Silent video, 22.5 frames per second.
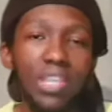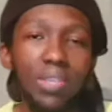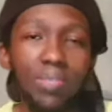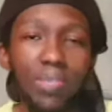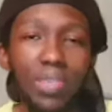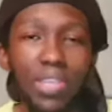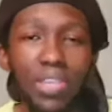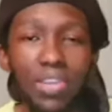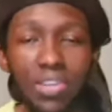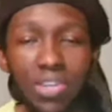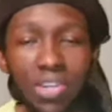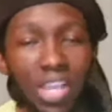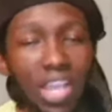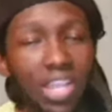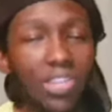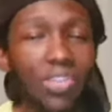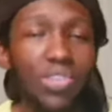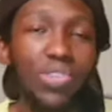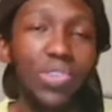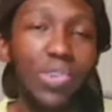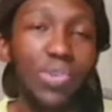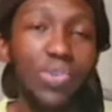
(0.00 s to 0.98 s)
time here and
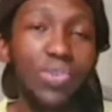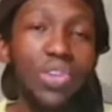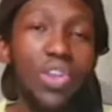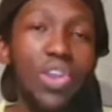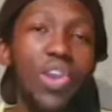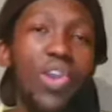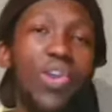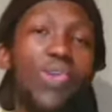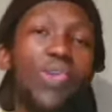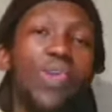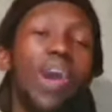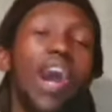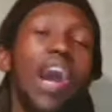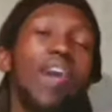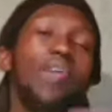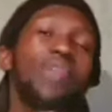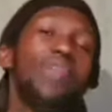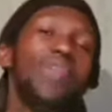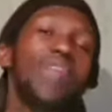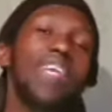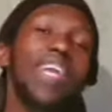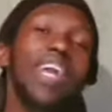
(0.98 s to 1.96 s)
you don't know, I
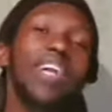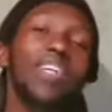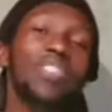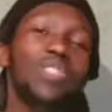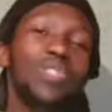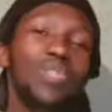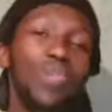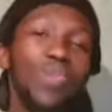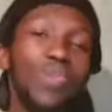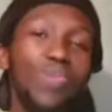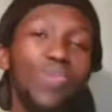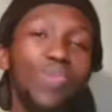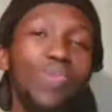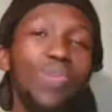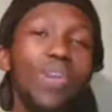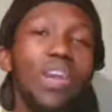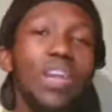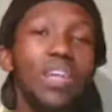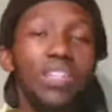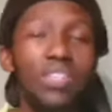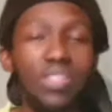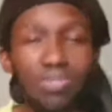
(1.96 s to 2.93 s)
react to
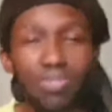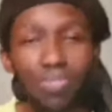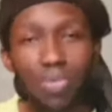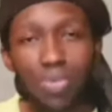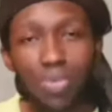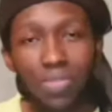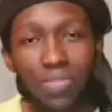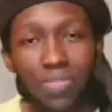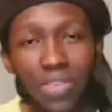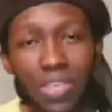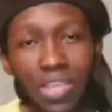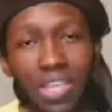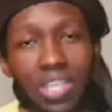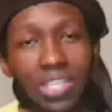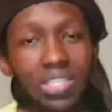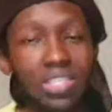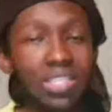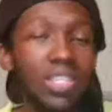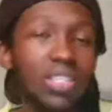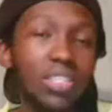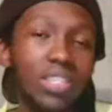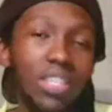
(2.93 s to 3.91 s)

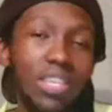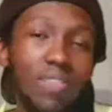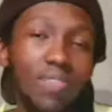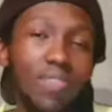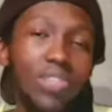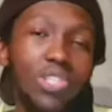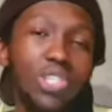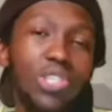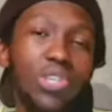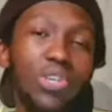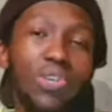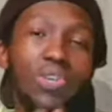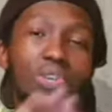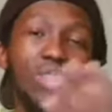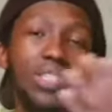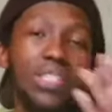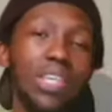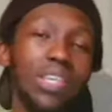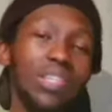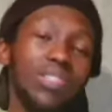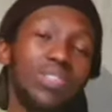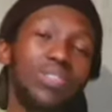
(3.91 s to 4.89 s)
movies, TV
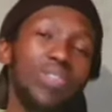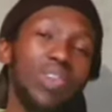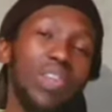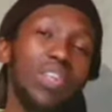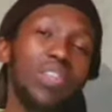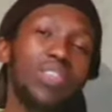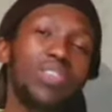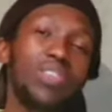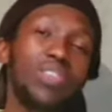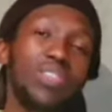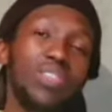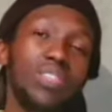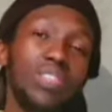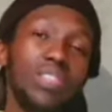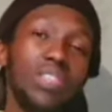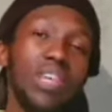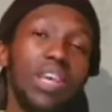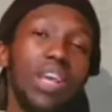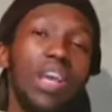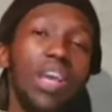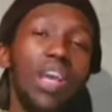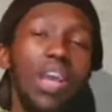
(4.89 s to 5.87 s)
shows, and
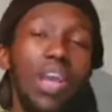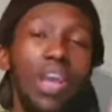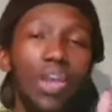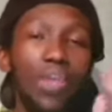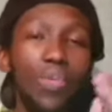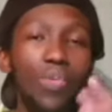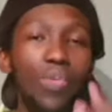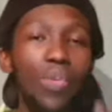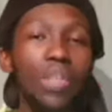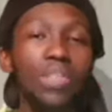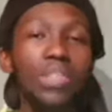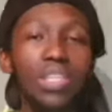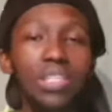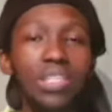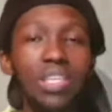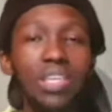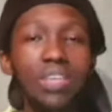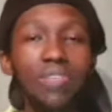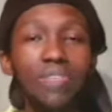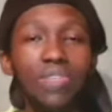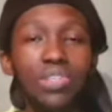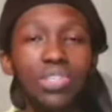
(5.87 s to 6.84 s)
trailers. With the
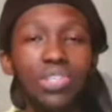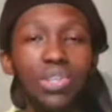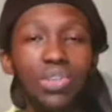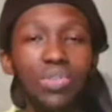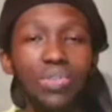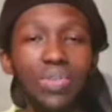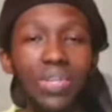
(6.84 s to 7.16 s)
TV show